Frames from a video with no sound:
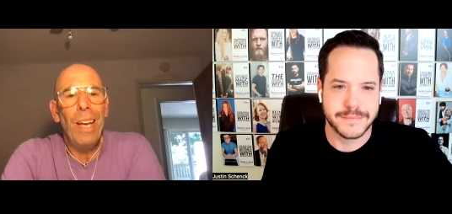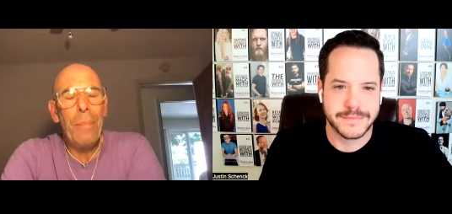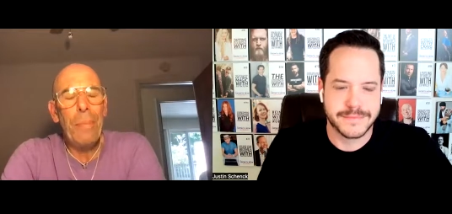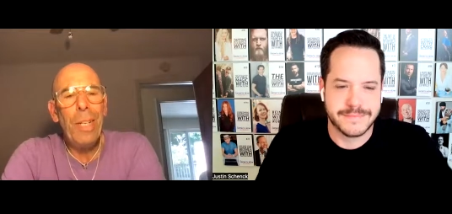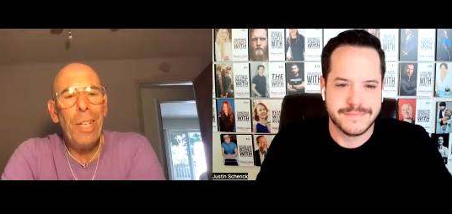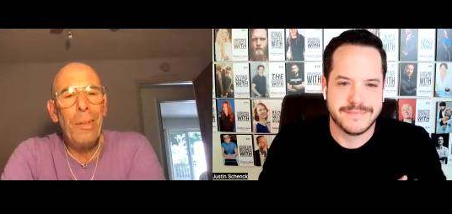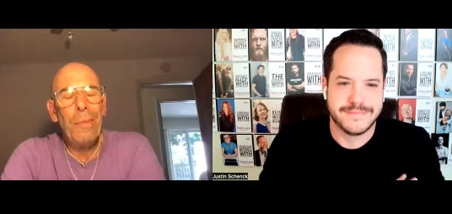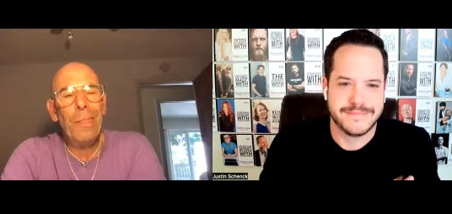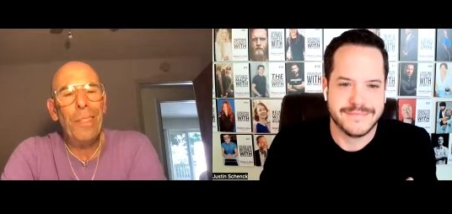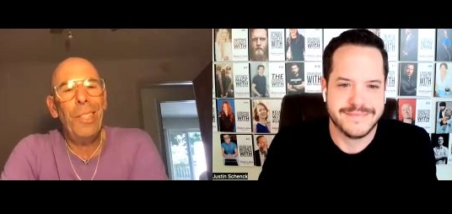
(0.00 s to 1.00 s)
Speaker 1: Happy to
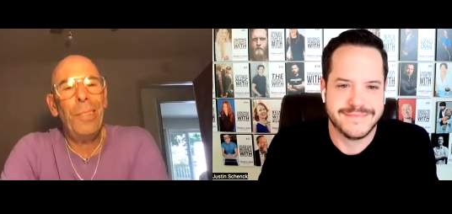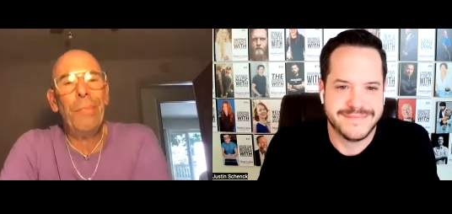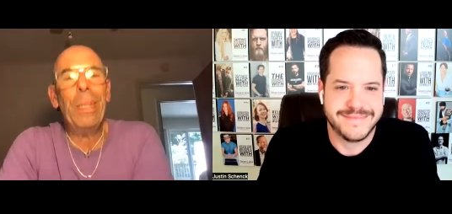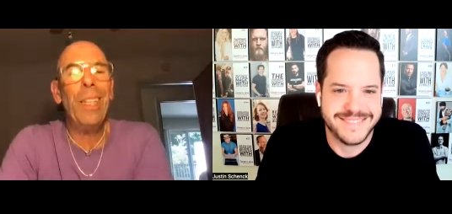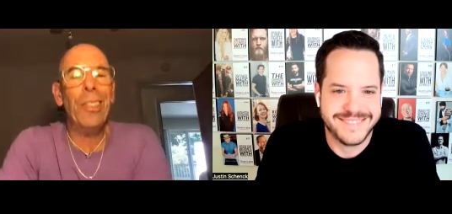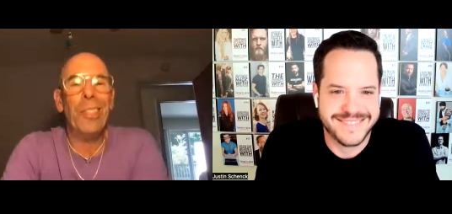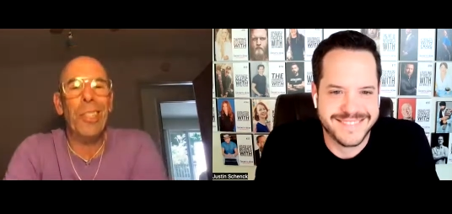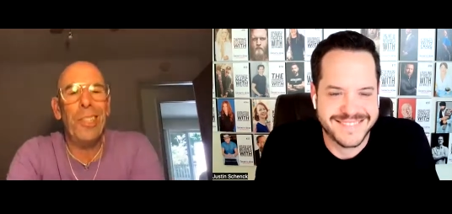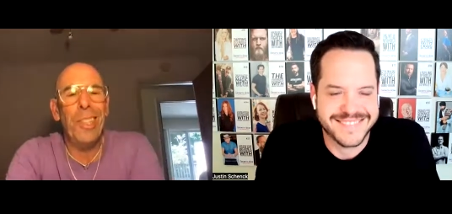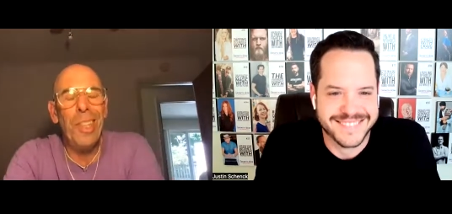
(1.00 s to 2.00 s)
hear here be here,
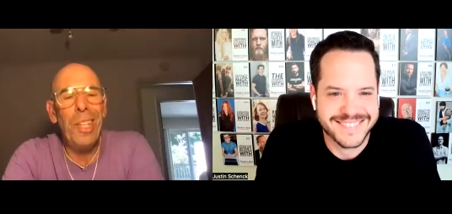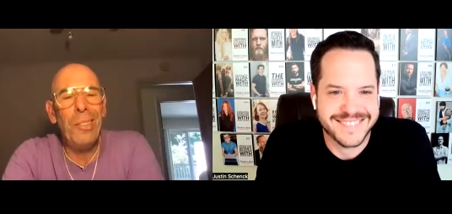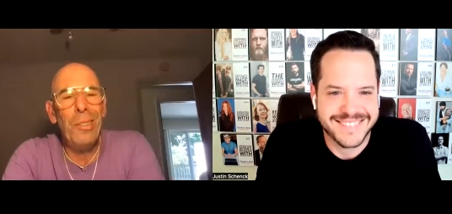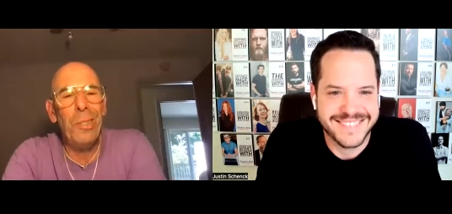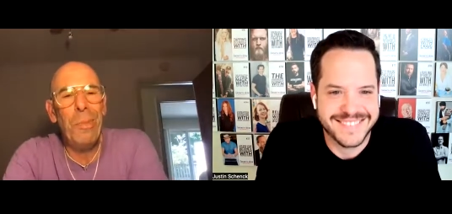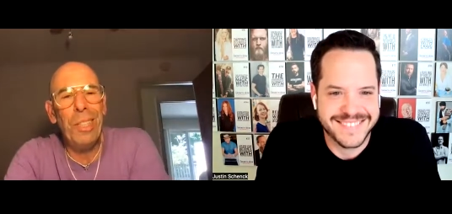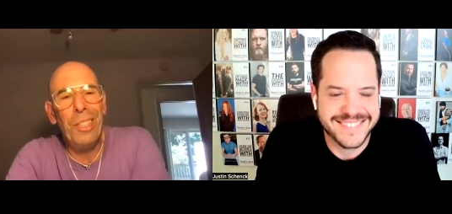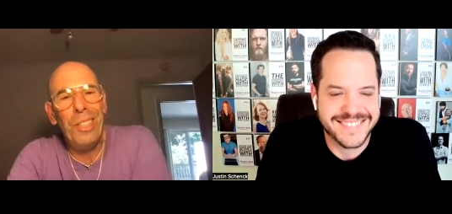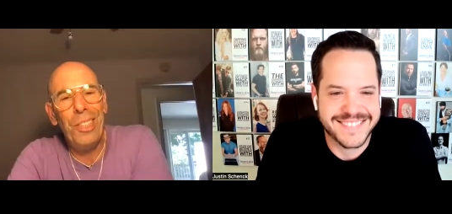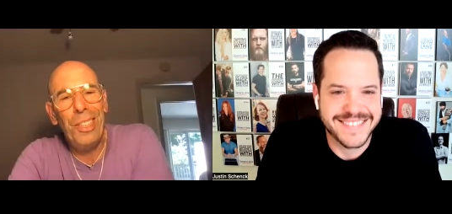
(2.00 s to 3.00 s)
Justin. Thank you so
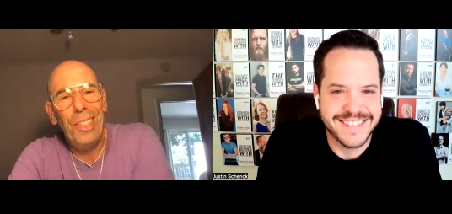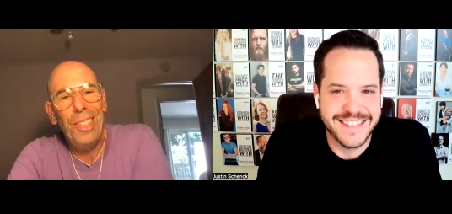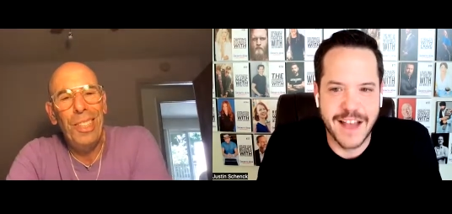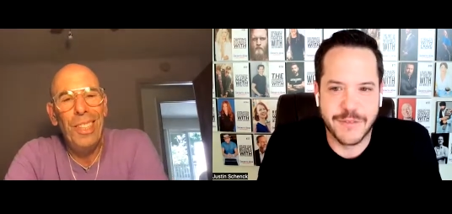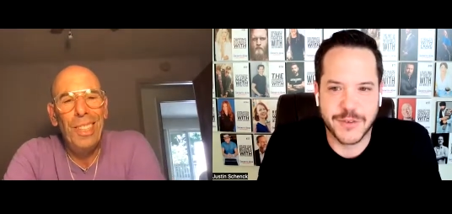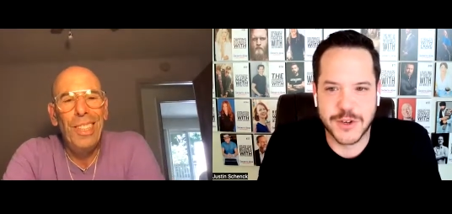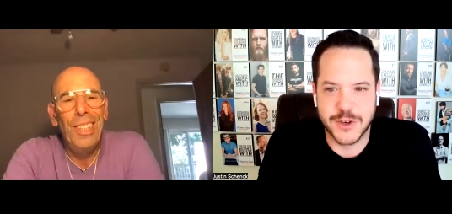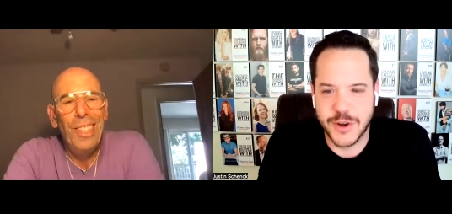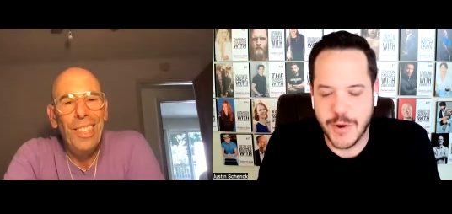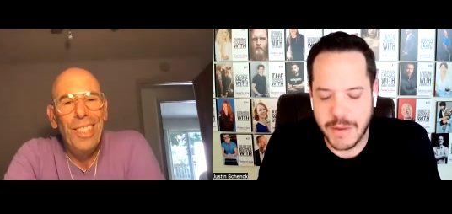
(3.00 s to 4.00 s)
much.
Speaker 2: Yeah, for sure.
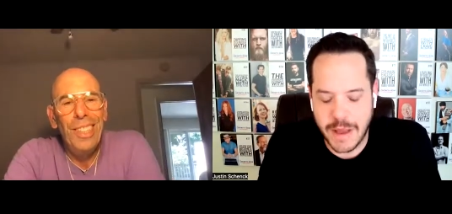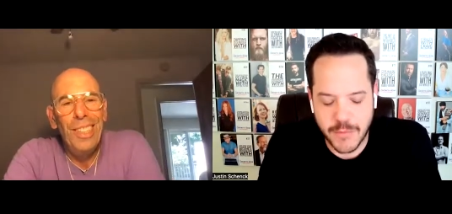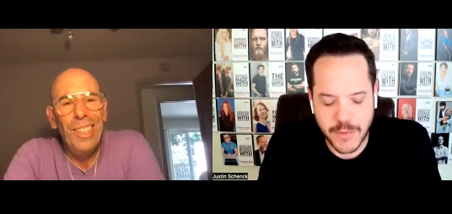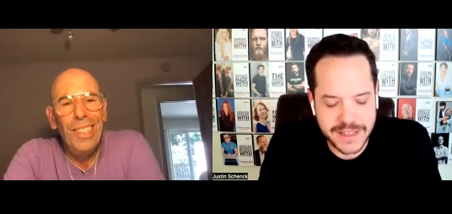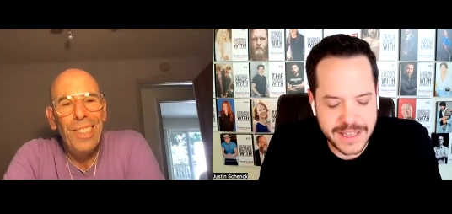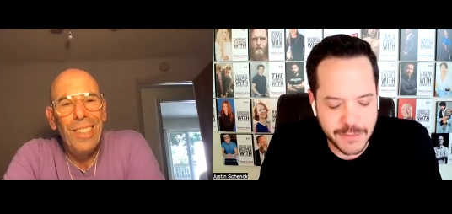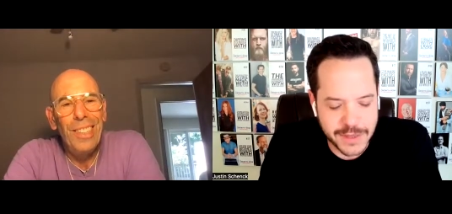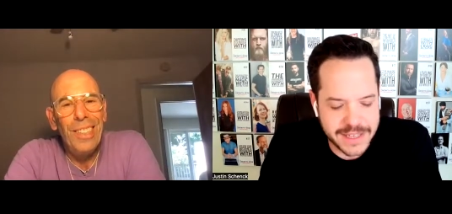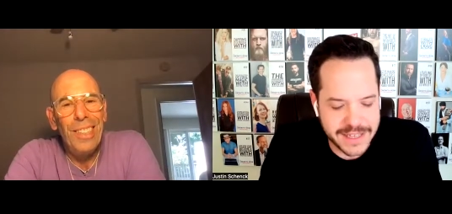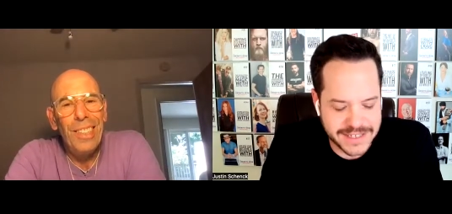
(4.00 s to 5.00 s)
You know, I'm, I'm really,
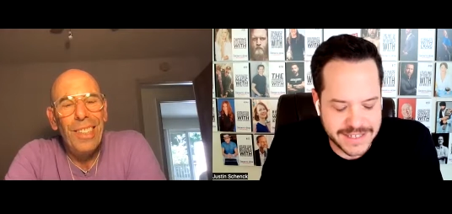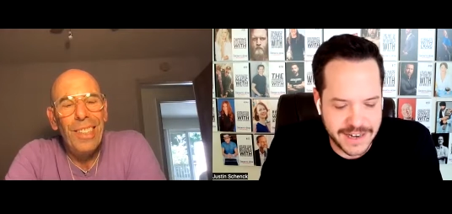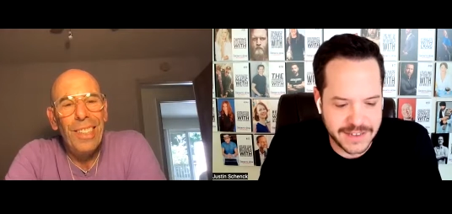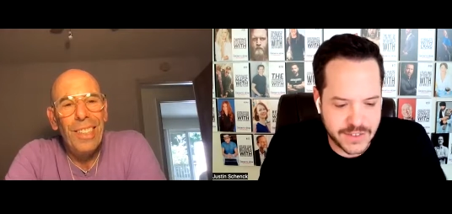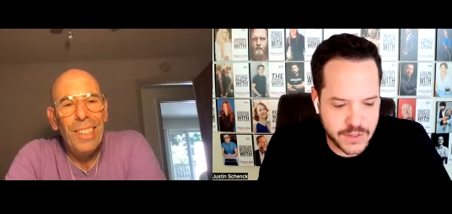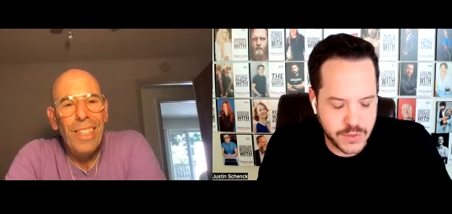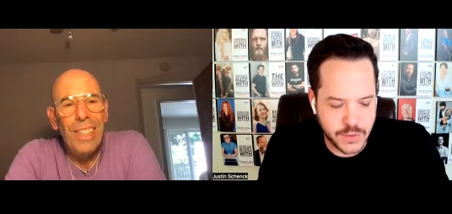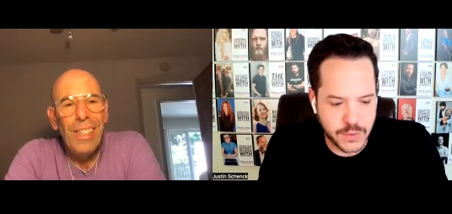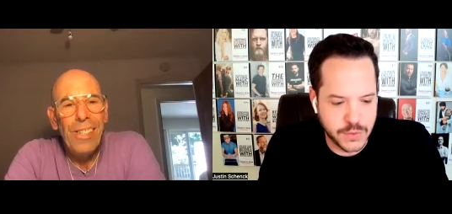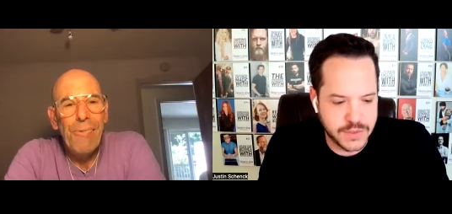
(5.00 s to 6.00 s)
really excited
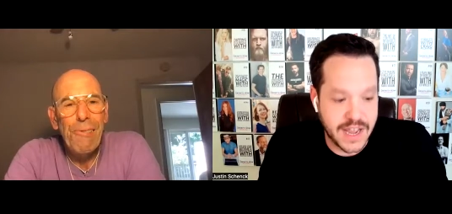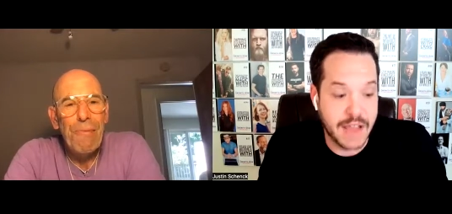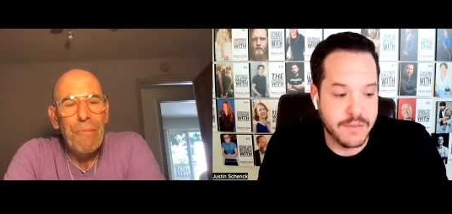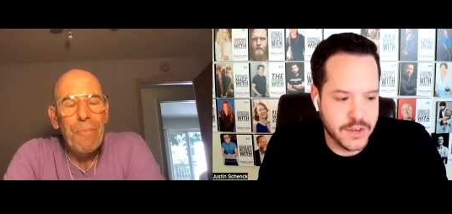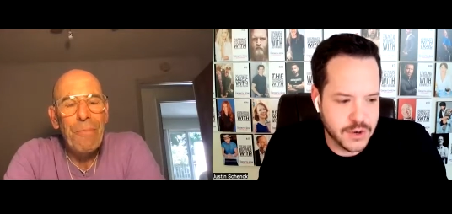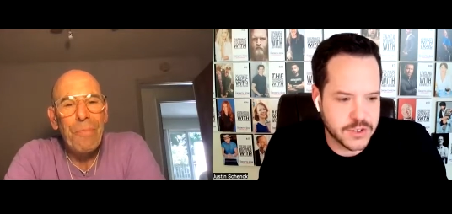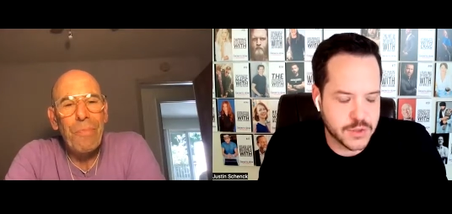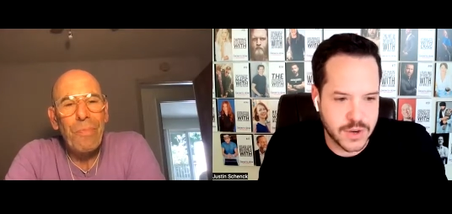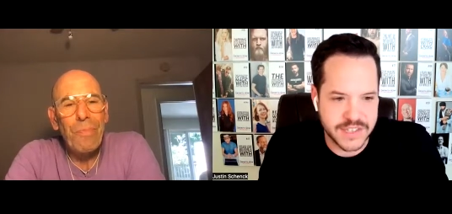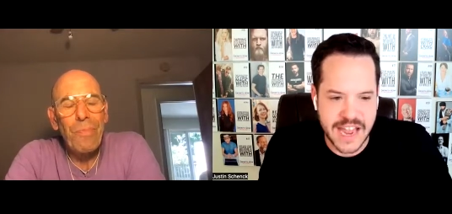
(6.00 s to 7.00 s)
to dive into your
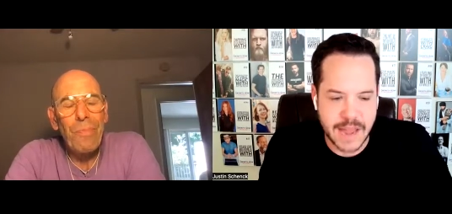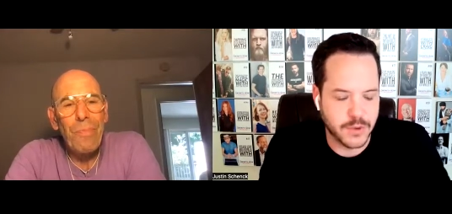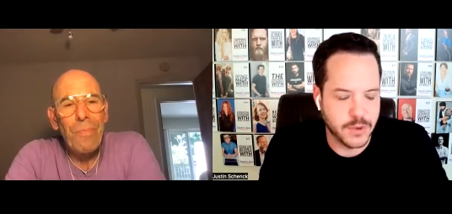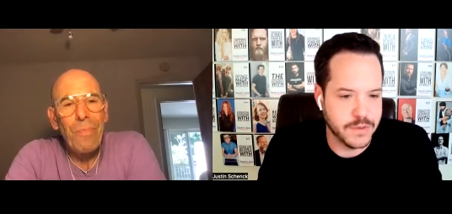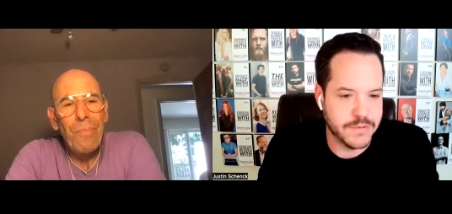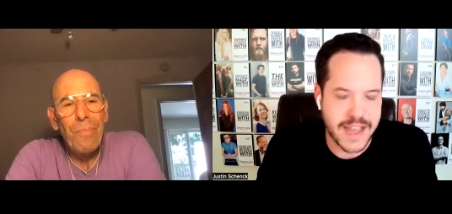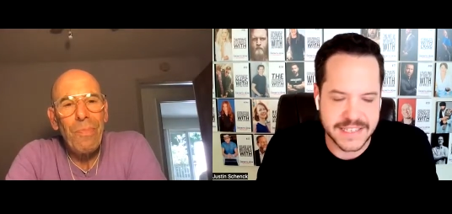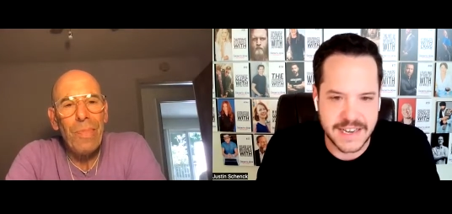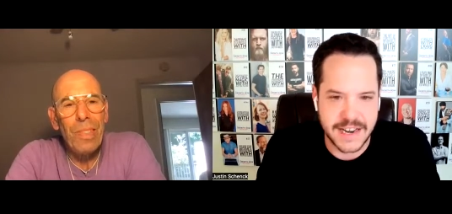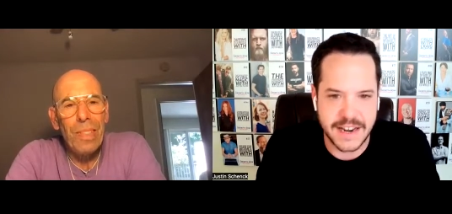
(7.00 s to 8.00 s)
story. It's absolutely
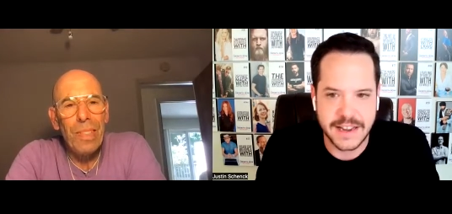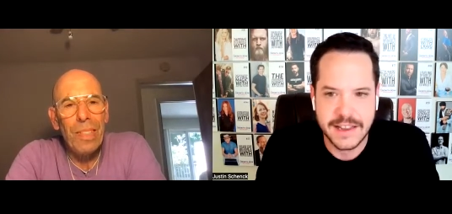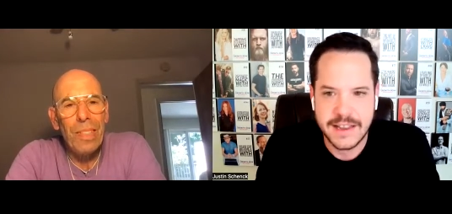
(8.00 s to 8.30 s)
fascinating.